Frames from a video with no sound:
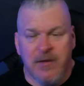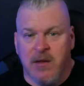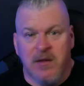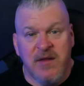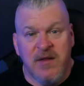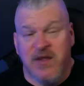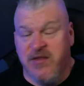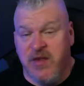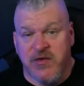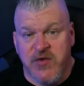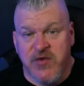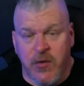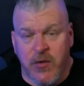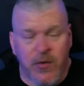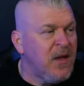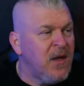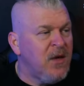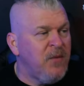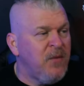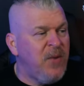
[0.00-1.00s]
That's not true.
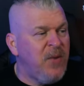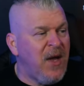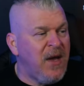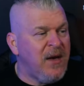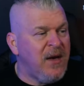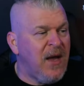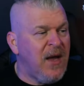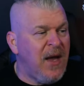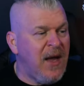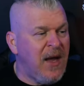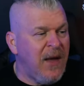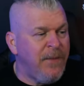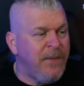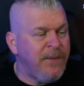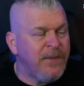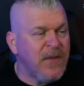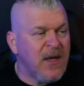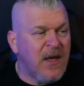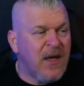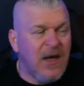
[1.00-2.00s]
But um,
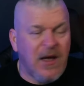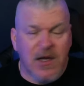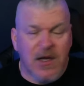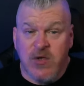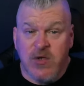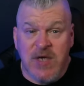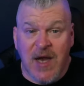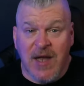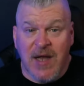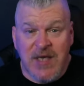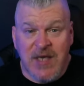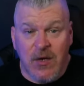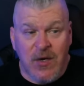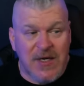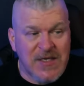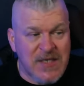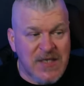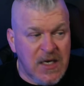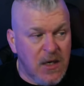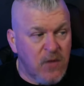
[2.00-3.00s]
uh, go check out Terra
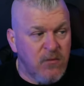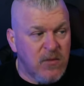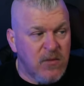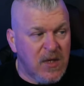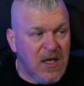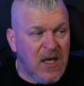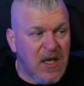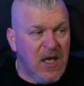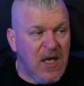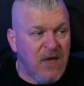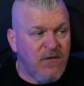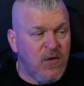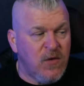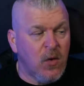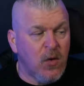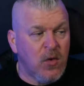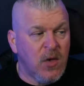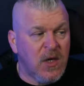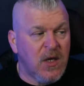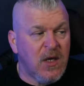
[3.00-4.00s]
Casino if
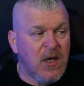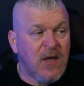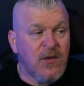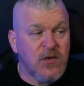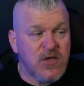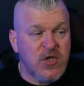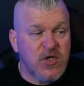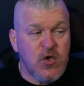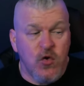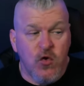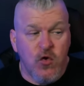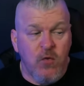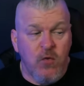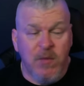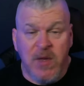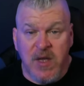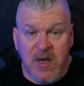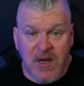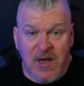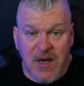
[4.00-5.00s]
you're looking. There's two
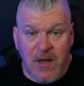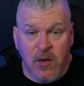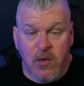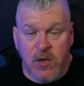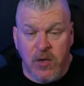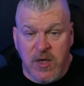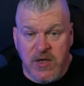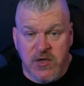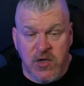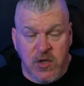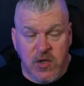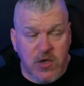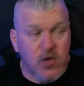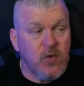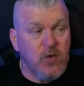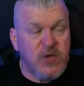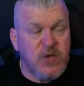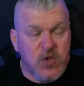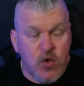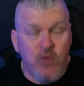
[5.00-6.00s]
million dollar in
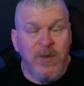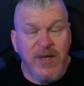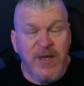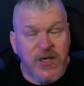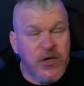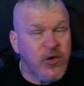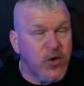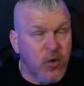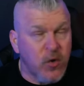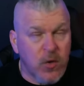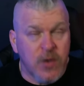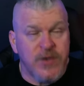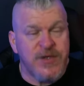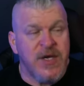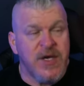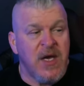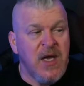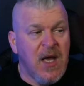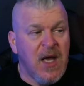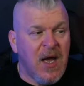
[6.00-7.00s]
two million euros
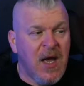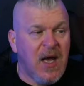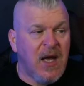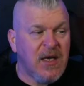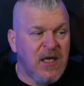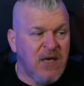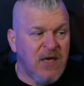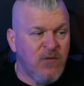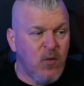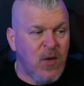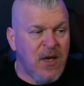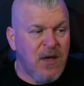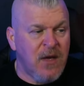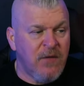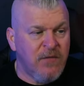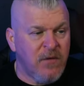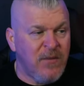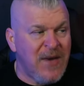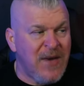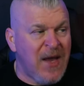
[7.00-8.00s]
uh, giveaway
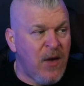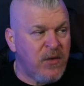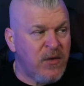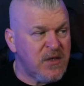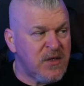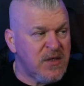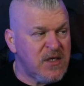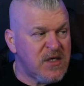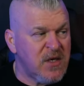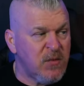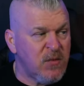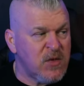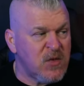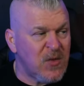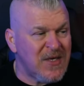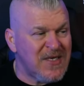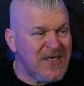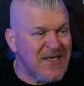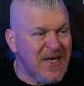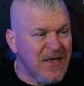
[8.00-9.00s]
from now until December
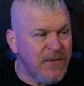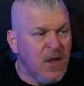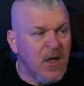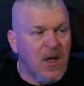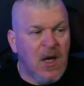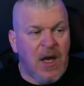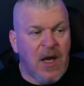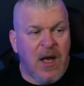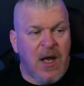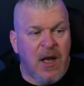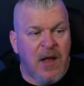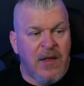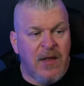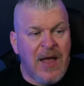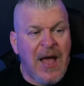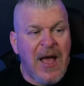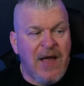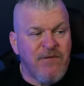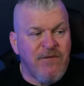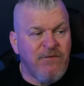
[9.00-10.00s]
22nd. Uh,
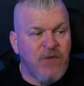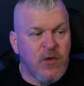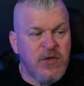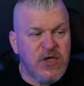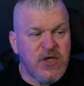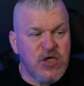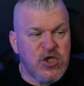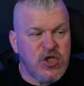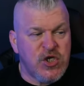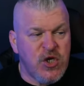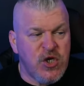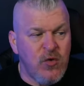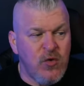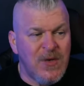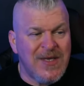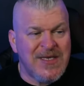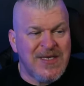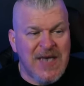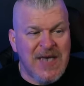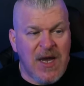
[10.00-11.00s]
High Voltage Two
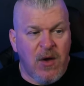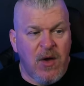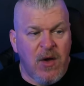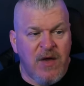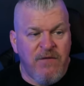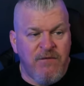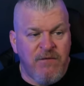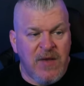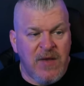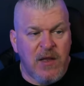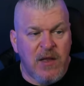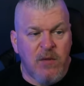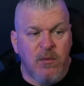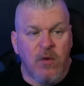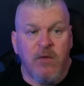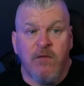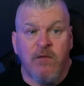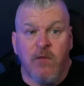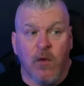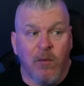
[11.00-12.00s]
is now
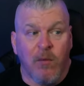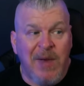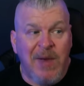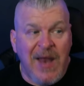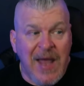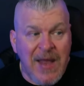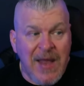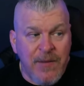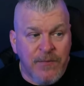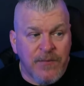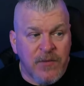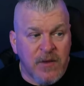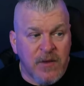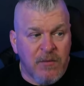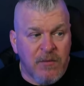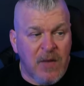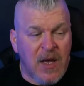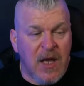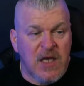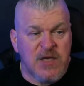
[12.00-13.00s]
available for play.
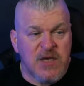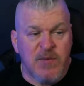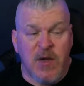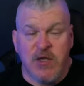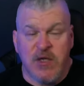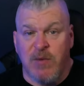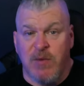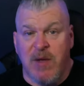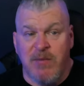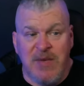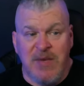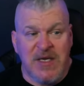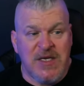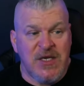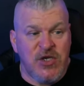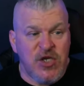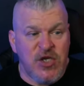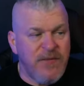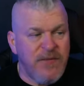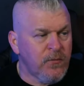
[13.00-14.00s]
Uh, sponsored by
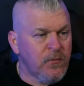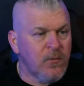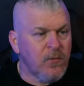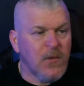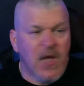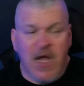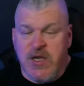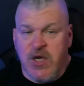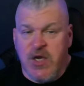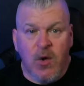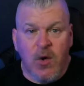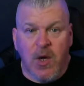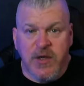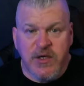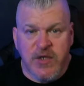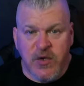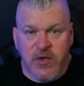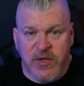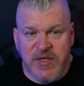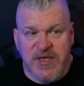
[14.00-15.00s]
BTG and you know all the
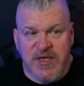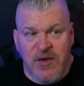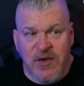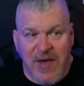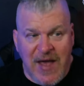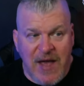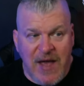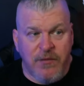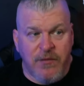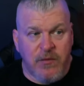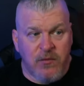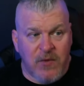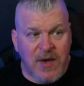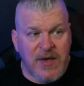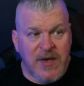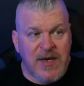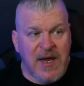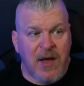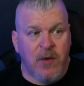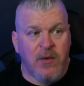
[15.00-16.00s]
tokens that you have
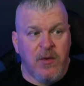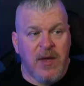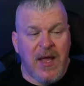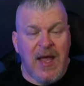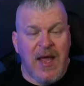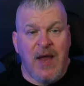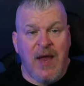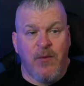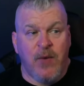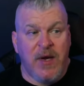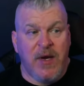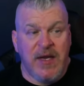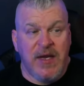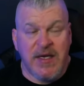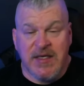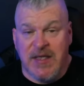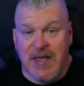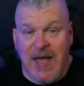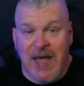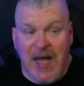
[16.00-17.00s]
right now. And we're getting
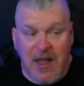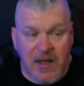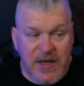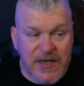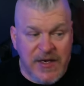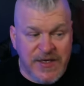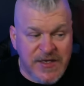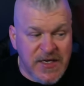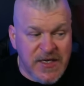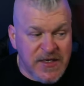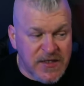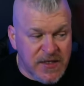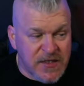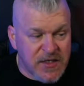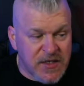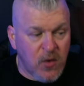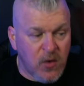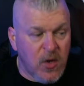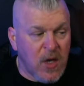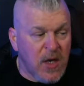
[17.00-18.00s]
into the holiday season,
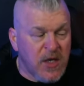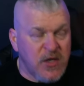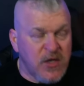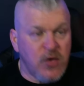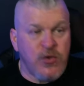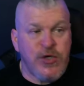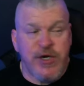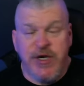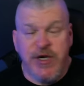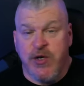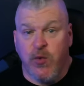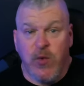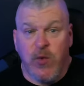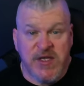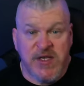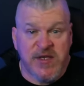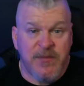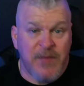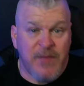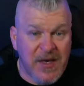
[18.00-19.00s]
so don't you need to win
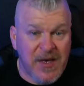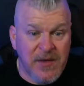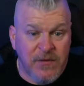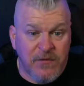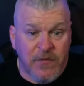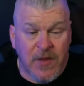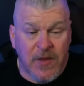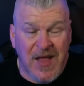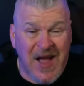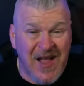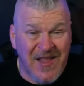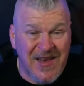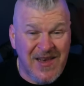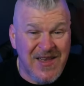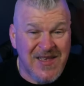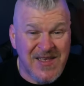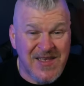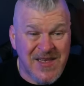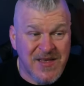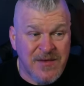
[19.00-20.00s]
some money for the holiday
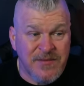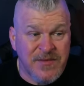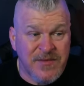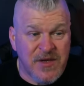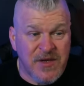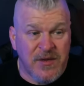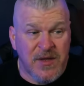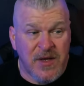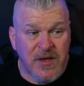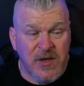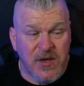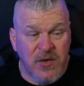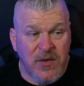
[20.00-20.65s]
season so that you